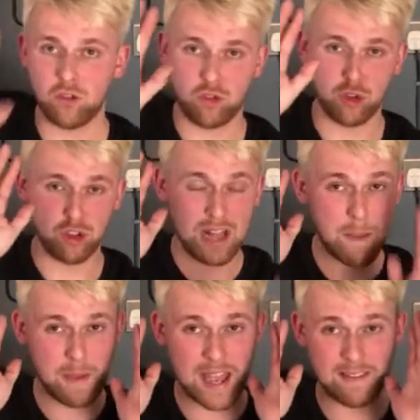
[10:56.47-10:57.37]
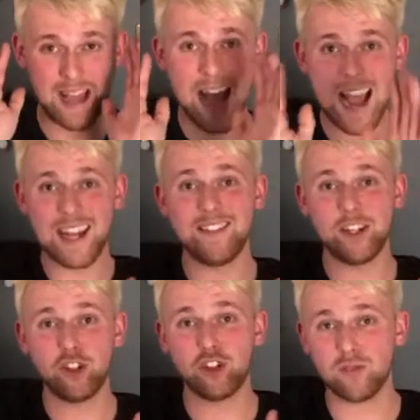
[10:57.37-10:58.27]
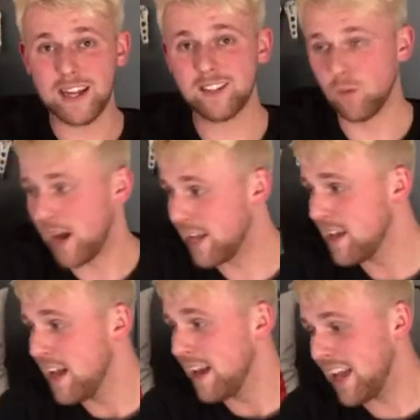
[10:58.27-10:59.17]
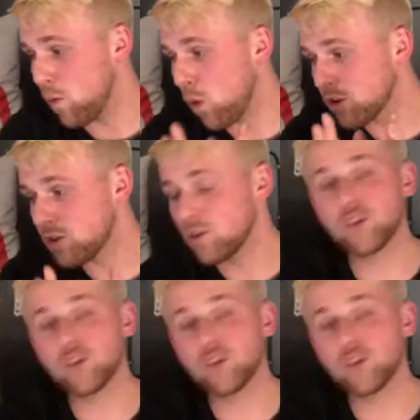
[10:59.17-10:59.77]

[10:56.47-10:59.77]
just let me highlight this straight away. It wasn't